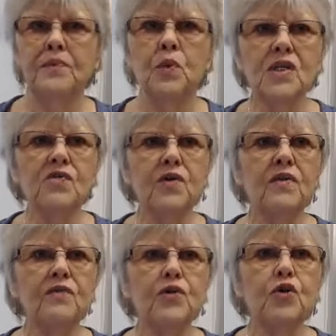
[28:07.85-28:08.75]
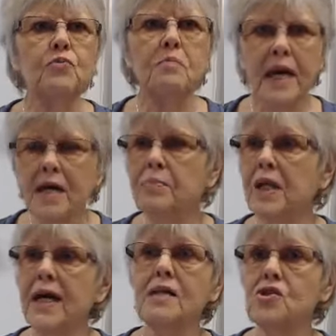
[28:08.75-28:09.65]
What's fun for you? Make
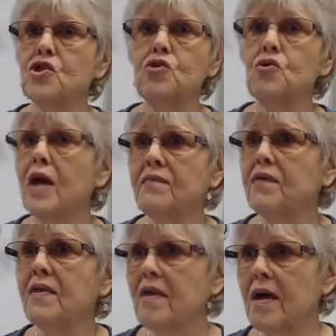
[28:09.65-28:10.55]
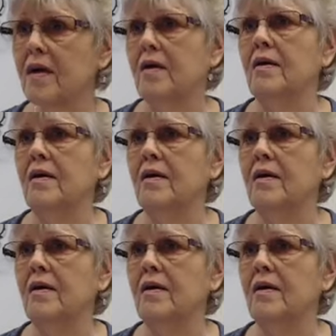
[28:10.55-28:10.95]
plans to do that fun thing.